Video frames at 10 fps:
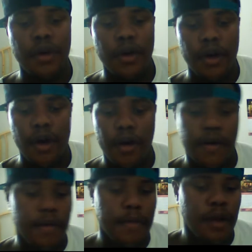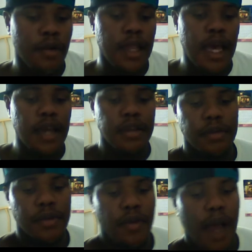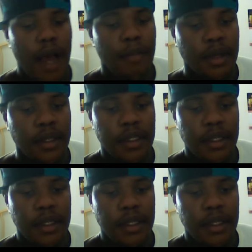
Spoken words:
I know a lot of subscribers.